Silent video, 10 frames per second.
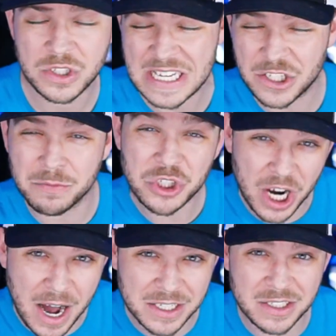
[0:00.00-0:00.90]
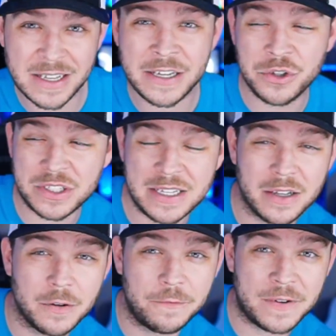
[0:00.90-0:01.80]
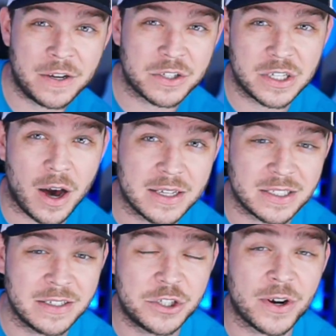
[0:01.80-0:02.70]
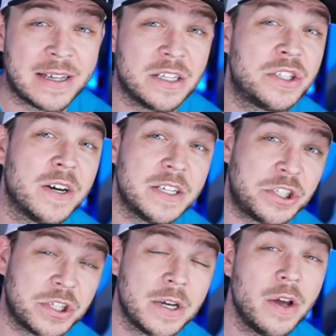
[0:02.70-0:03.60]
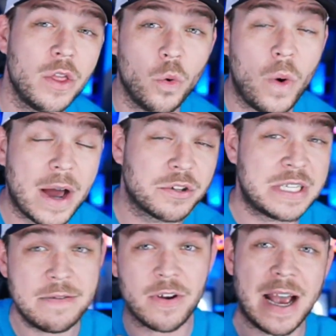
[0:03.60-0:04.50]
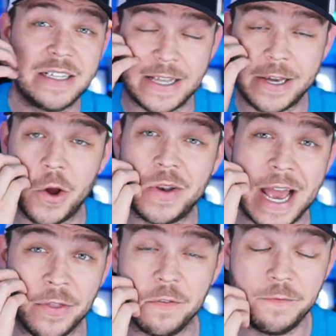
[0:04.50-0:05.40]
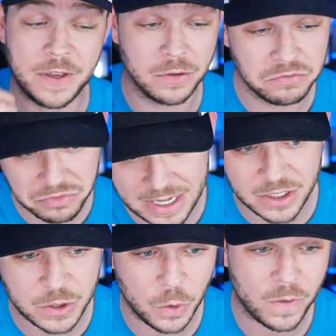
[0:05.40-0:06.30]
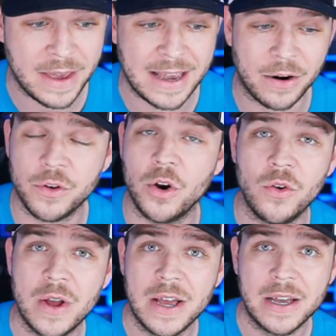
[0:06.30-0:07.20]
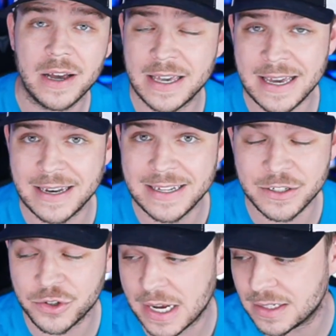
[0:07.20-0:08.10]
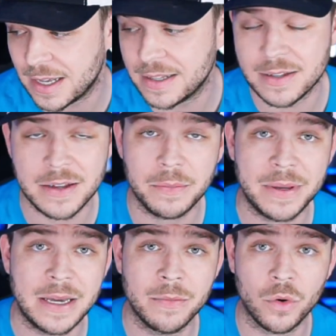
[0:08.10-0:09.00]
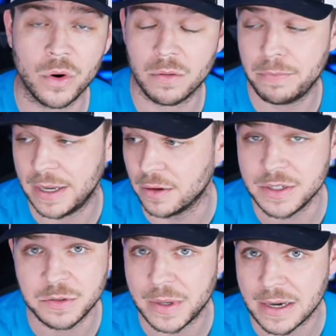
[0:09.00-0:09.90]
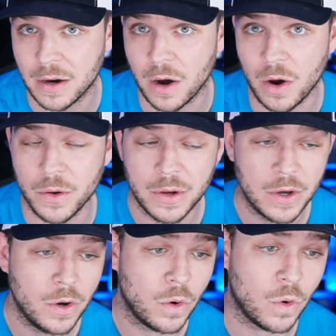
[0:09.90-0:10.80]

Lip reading: You see some jostling. You see the defenders constantly trying to touch the wide receiver as they go down the field. That's a cool thing. I don't know. Again, it didn't translate to there being more penalties being called